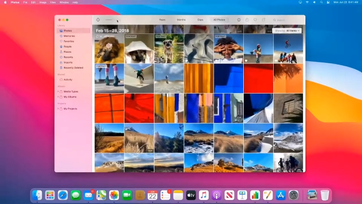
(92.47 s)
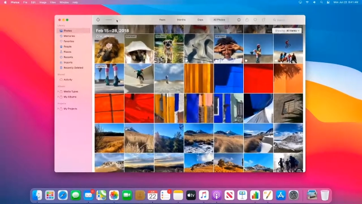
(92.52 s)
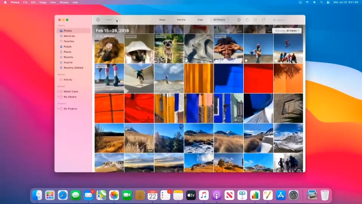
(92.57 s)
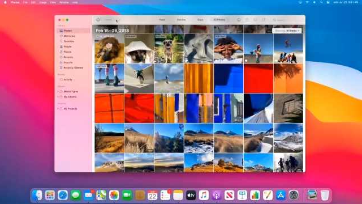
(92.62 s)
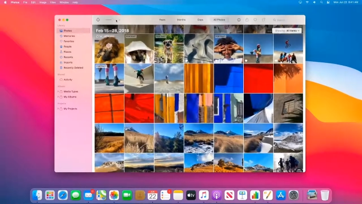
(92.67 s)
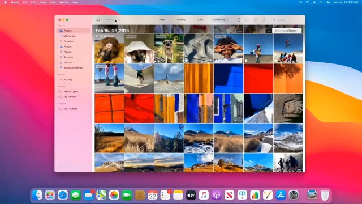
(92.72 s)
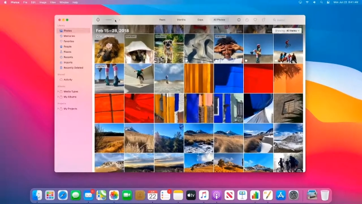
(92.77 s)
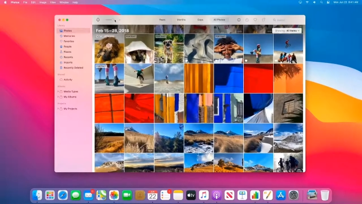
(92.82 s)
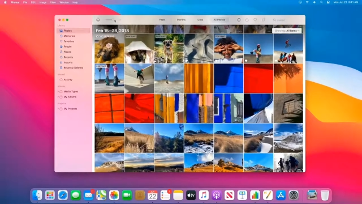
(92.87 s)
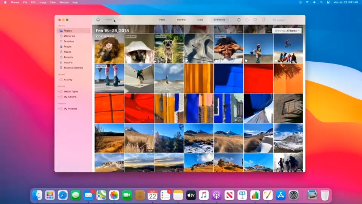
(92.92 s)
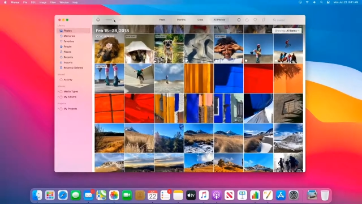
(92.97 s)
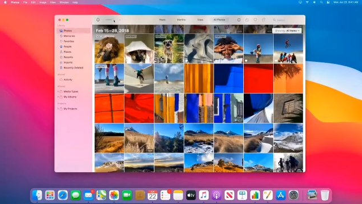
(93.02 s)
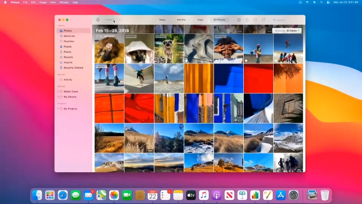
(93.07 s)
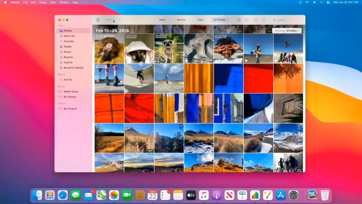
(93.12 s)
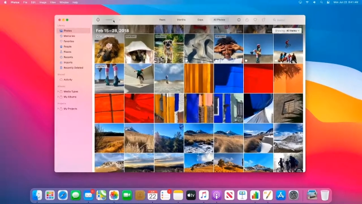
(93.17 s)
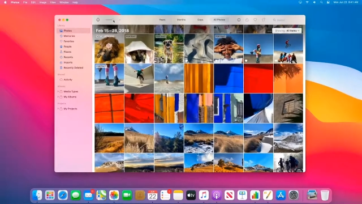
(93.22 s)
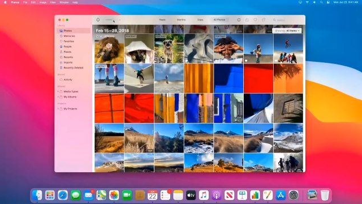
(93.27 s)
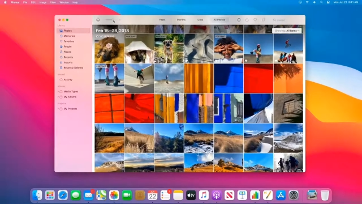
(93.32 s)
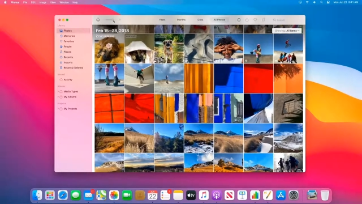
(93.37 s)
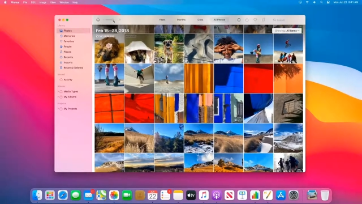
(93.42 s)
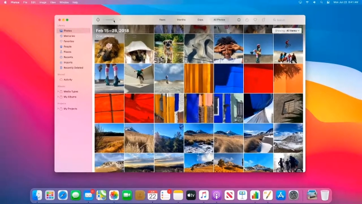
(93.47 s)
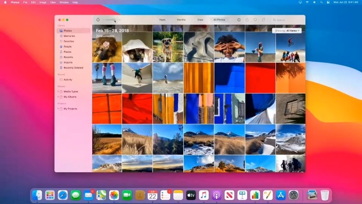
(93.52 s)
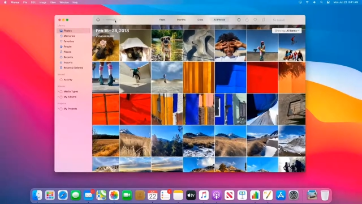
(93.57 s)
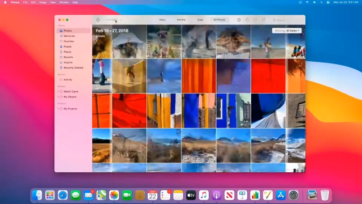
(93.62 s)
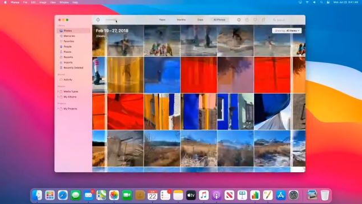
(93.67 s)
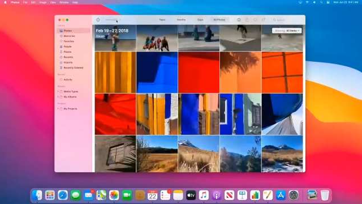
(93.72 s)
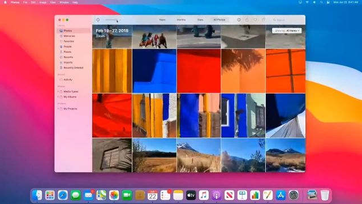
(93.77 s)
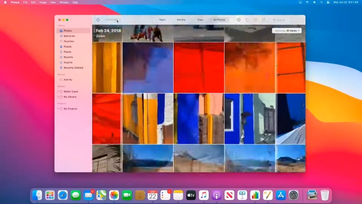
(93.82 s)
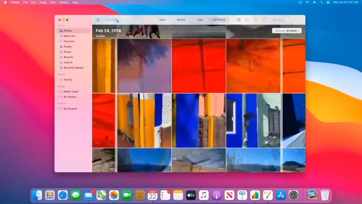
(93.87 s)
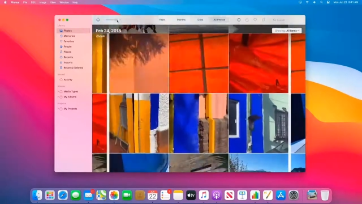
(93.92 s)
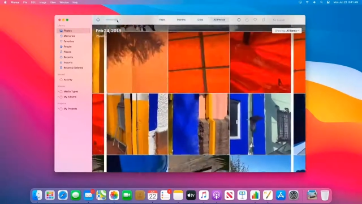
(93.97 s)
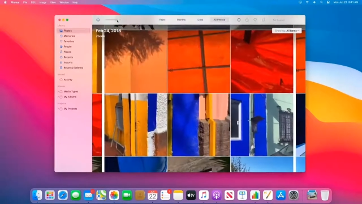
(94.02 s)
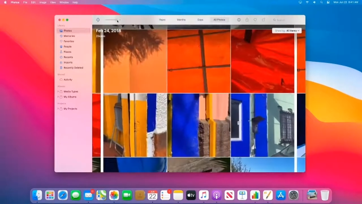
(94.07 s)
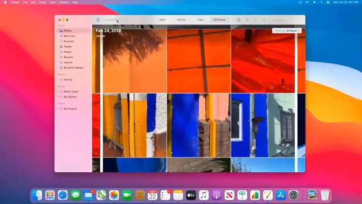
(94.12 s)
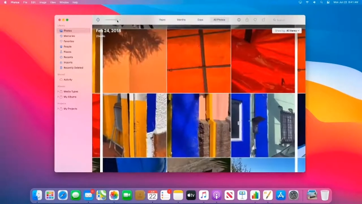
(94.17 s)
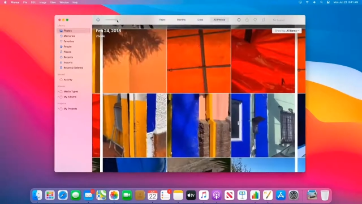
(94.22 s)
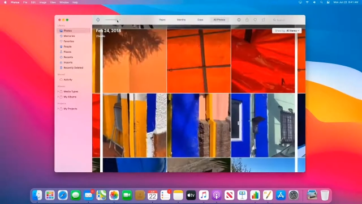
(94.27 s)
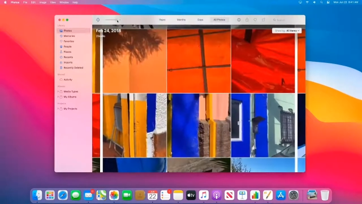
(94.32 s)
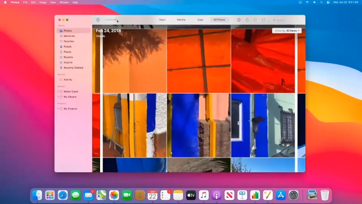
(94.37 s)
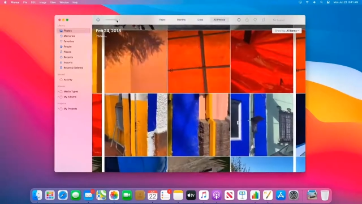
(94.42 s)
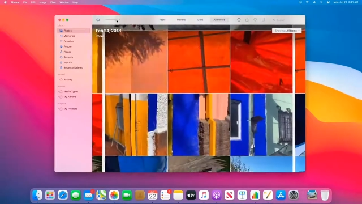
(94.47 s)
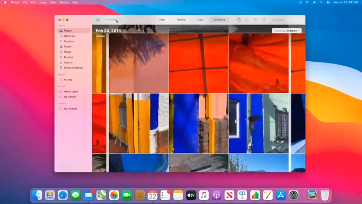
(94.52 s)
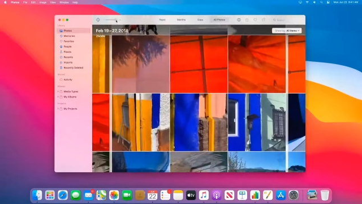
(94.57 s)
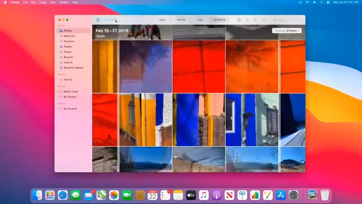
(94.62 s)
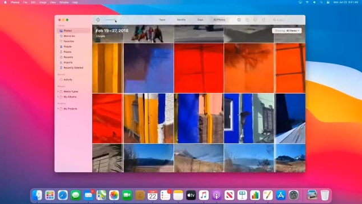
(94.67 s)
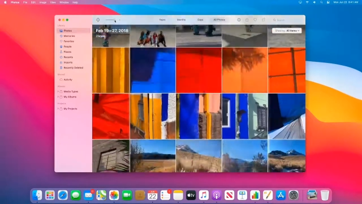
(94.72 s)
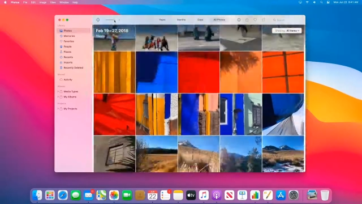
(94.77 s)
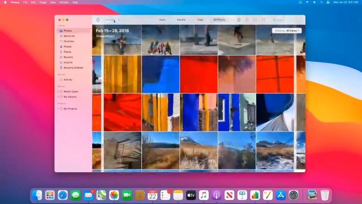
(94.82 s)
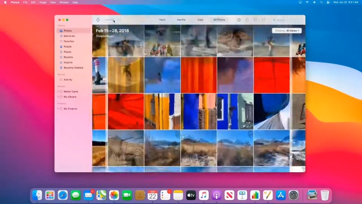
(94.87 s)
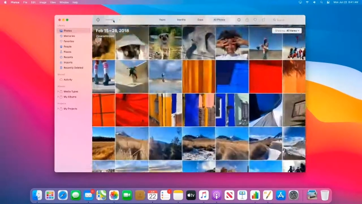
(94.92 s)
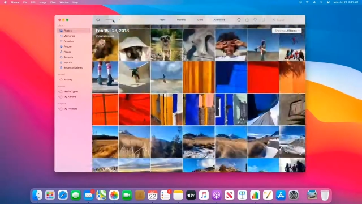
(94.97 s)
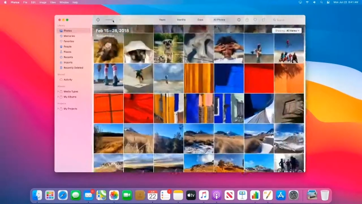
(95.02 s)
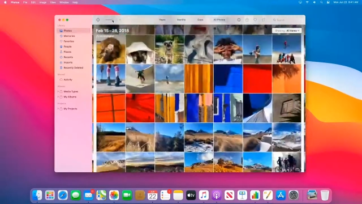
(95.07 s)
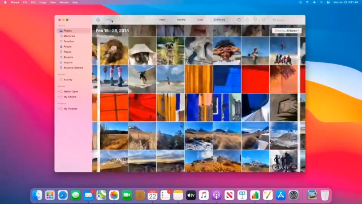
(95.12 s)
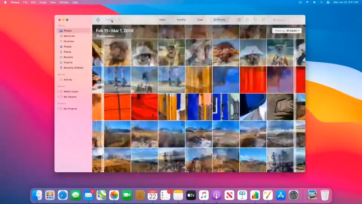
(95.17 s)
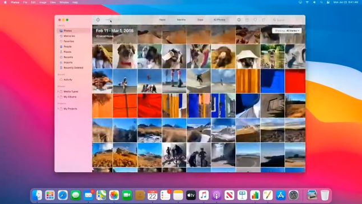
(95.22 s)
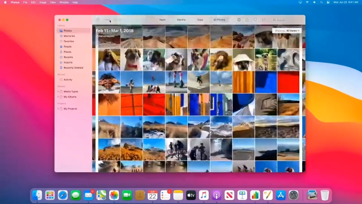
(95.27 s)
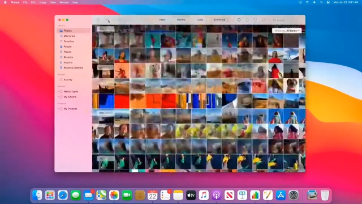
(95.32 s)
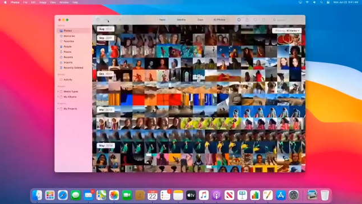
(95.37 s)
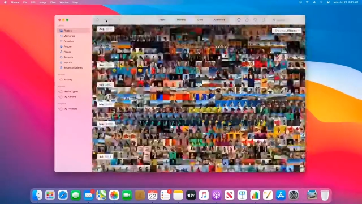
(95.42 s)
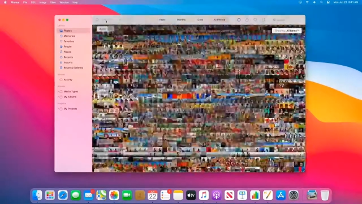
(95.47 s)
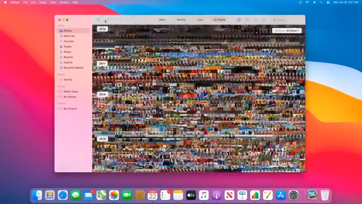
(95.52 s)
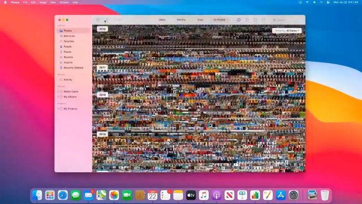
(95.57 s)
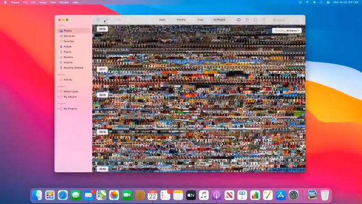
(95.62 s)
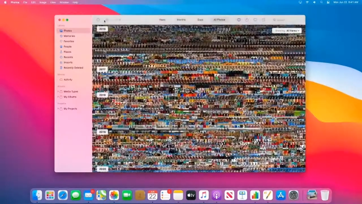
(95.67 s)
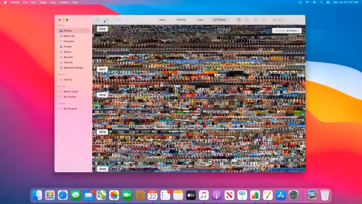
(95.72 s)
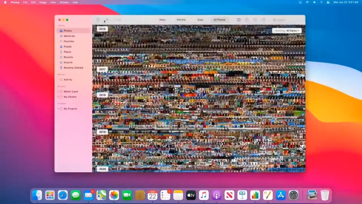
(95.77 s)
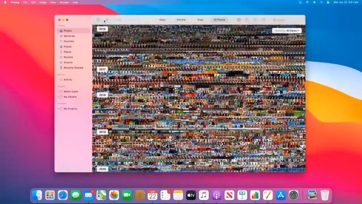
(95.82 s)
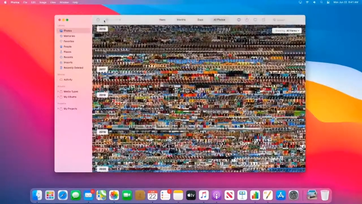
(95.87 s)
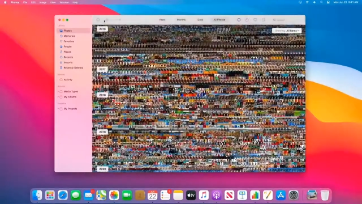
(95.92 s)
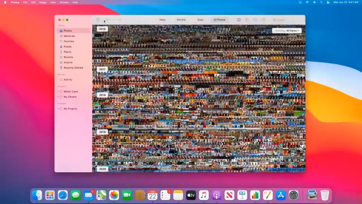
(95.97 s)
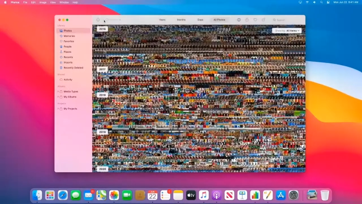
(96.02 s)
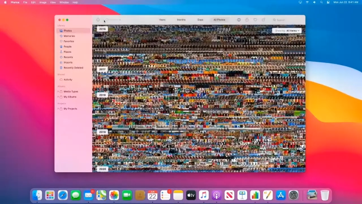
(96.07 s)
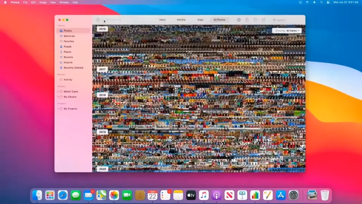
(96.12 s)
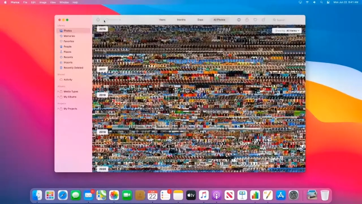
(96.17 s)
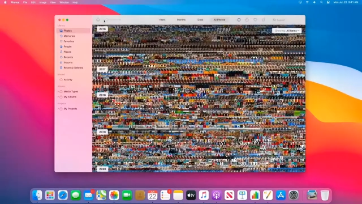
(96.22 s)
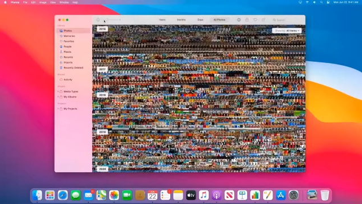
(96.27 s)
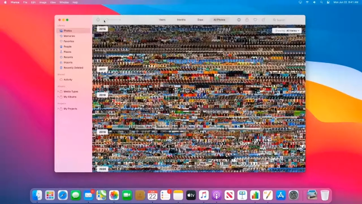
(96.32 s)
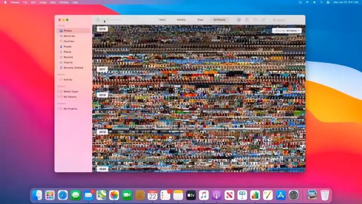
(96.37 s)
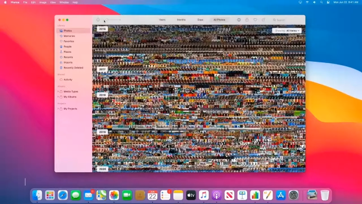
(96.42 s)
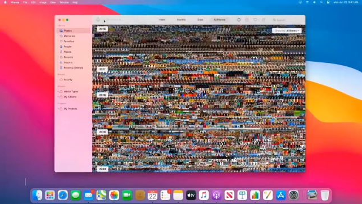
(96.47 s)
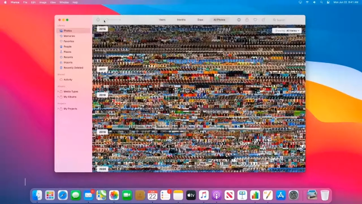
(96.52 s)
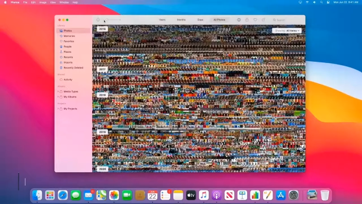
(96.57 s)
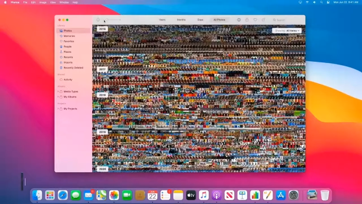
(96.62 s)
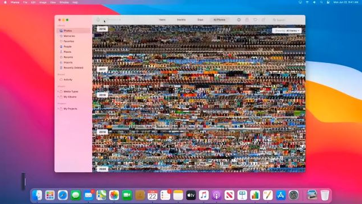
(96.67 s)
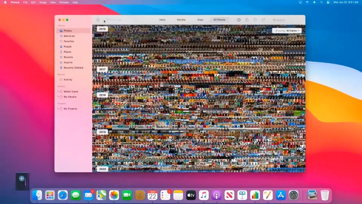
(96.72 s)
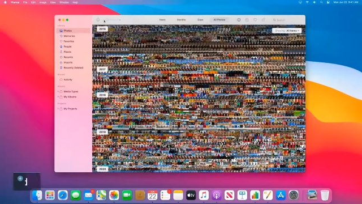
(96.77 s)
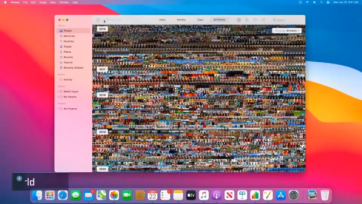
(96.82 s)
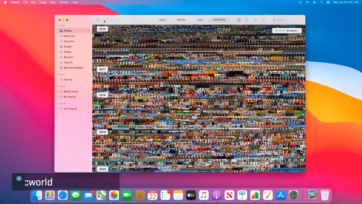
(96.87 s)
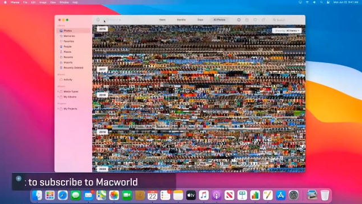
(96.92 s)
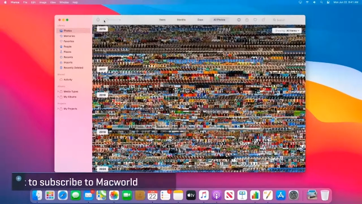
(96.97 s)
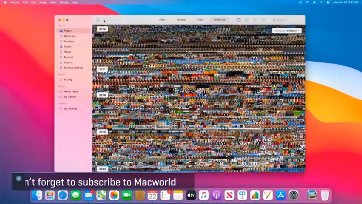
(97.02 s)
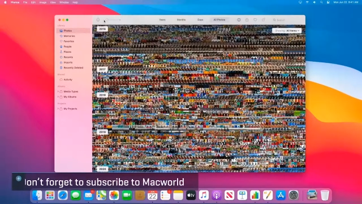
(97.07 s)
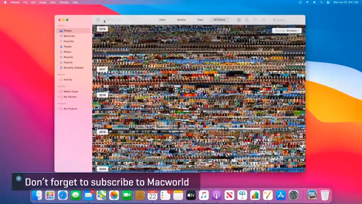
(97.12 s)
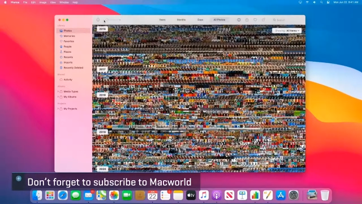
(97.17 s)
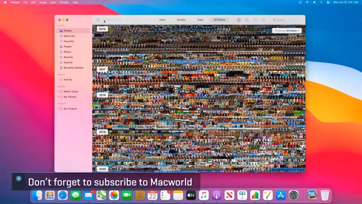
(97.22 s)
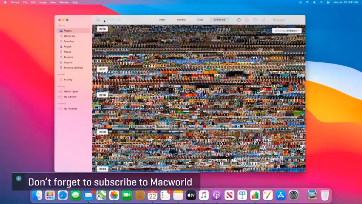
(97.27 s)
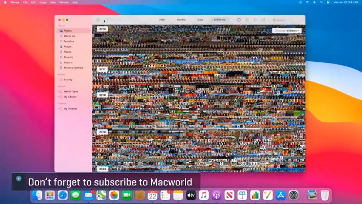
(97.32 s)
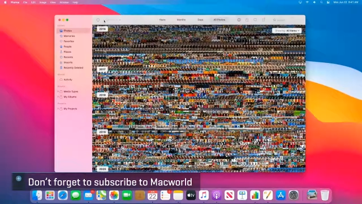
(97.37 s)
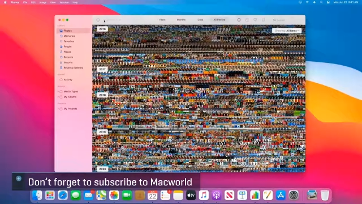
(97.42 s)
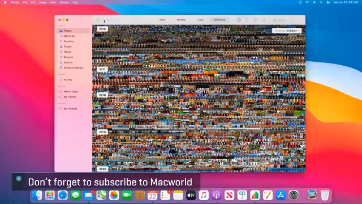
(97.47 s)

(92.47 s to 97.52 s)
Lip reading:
Nobody's mouth can be seen.